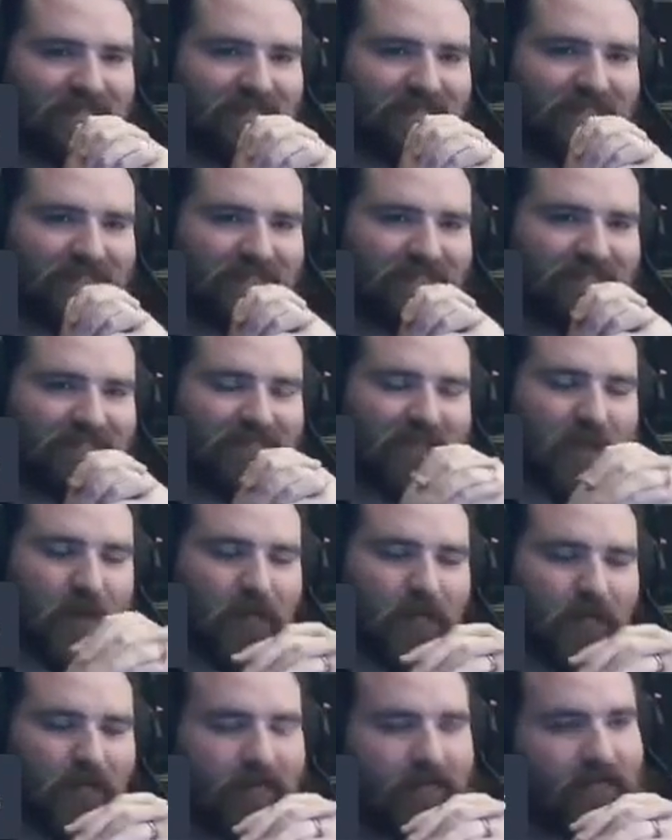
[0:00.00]

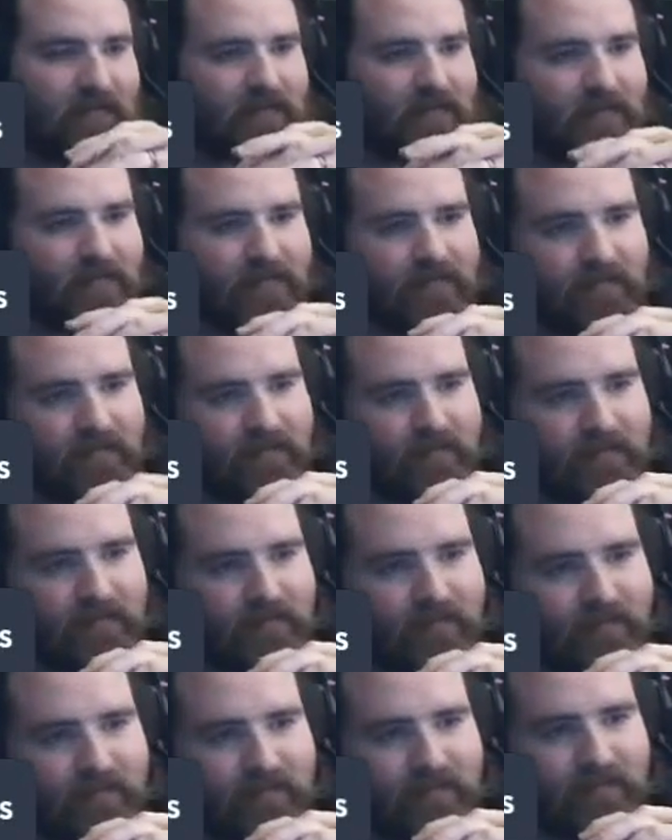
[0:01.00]

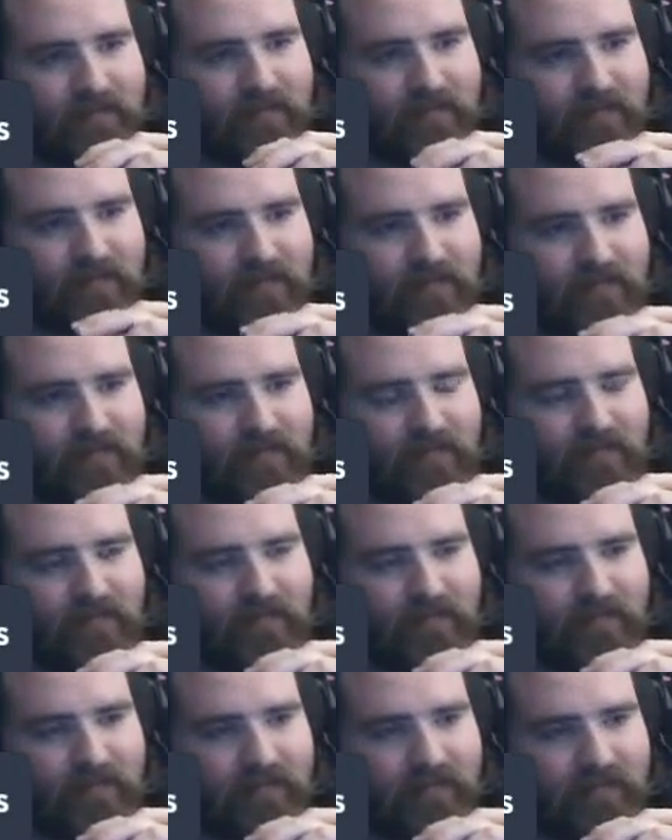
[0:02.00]

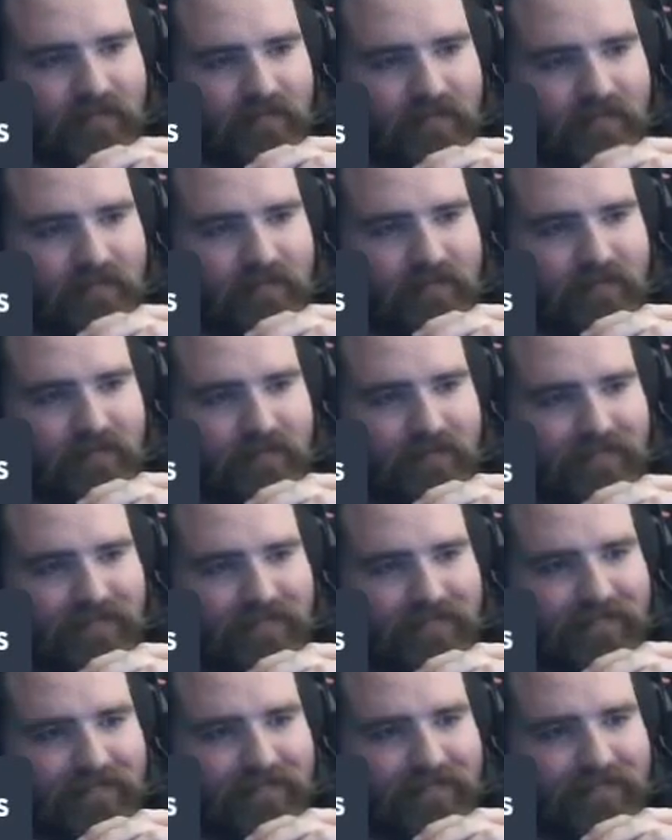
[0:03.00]

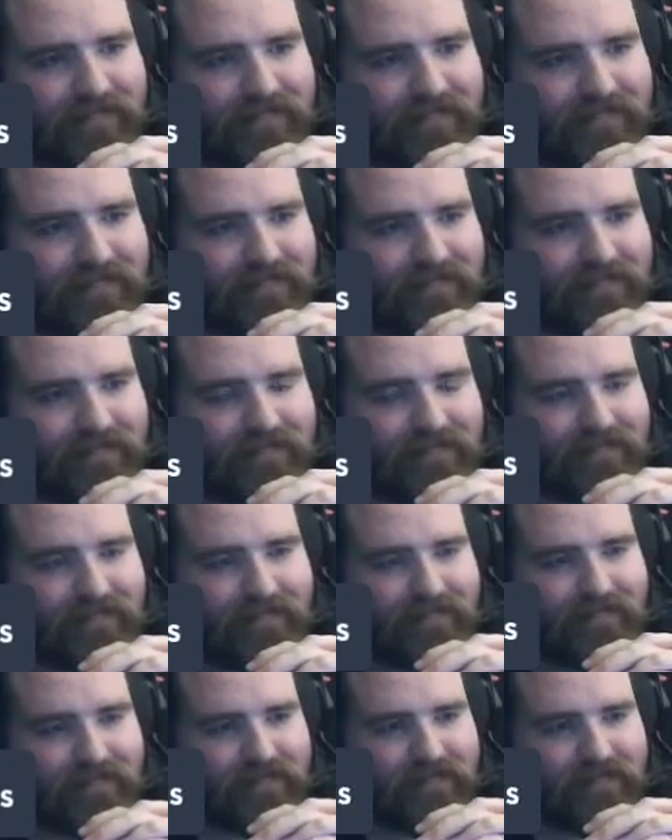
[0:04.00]
The person shown says nothing.